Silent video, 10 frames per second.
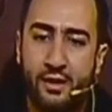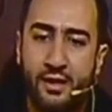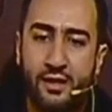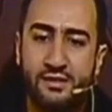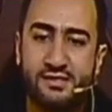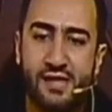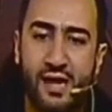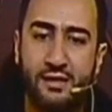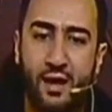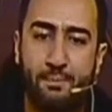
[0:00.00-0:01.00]
He'll
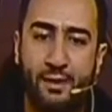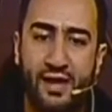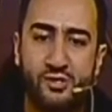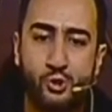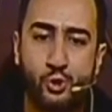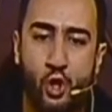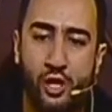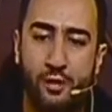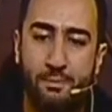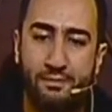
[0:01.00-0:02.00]
stand up against
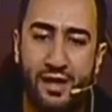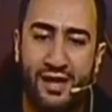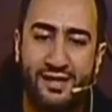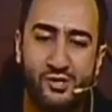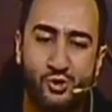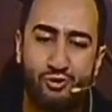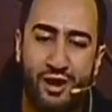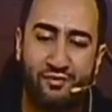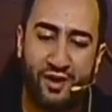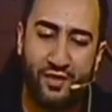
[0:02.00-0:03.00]
dhulm like his
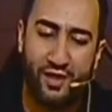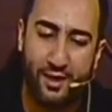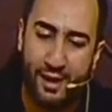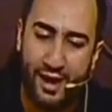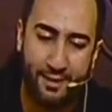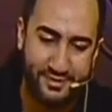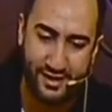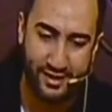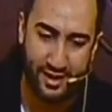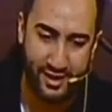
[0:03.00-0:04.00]
grandfather, Abu
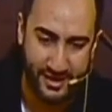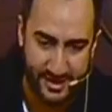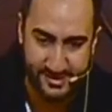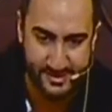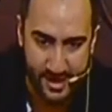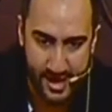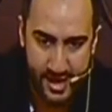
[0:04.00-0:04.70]
Abdullah. Yes?